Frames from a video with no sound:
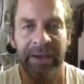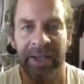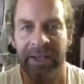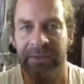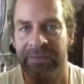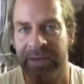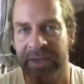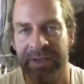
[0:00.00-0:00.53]
I
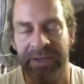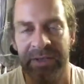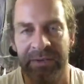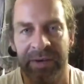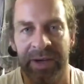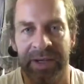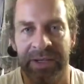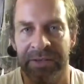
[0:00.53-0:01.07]
invented a
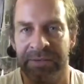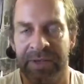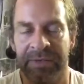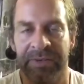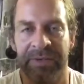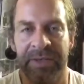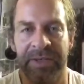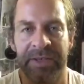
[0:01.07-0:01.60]
range of
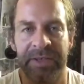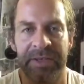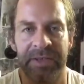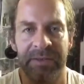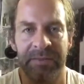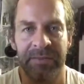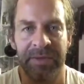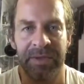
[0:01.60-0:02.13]
different
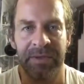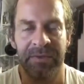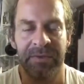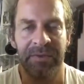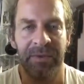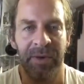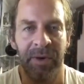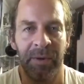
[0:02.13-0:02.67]
systems,
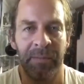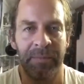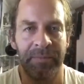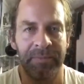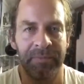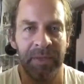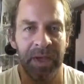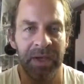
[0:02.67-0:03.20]

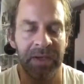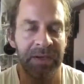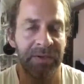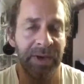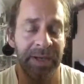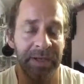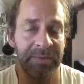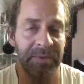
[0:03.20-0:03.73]
from
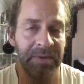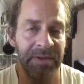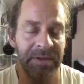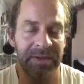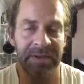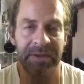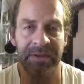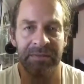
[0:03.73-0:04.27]
transport
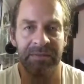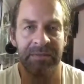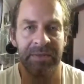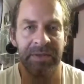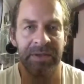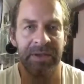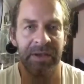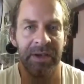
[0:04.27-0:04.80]

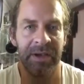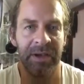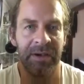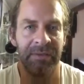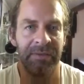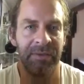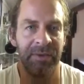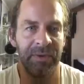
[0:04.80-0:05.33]
systems
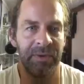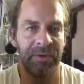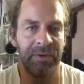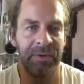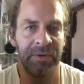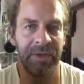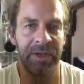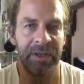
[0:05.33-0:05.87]

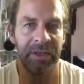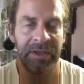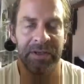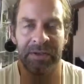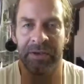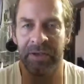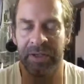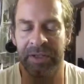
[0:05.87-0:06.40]
for
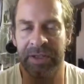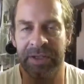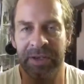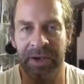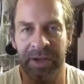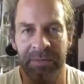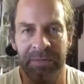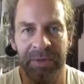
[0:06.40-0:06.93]
internally
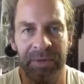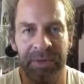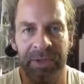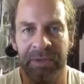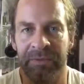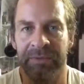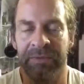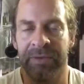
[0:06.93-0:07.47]
inside a
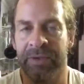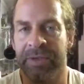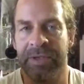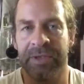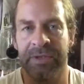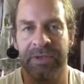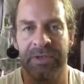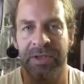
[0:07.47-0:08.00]
building
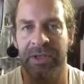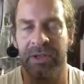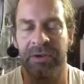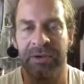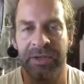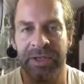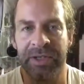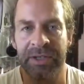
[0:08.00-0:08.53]
versus
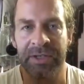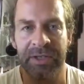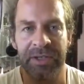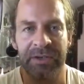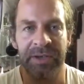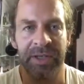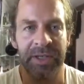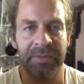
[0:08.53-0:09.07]
long distance
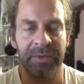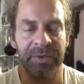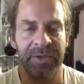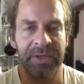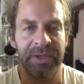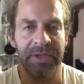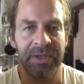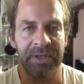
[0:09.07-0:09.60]

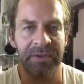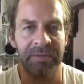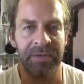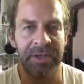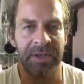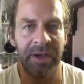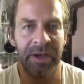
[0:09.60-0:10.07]
transport systems.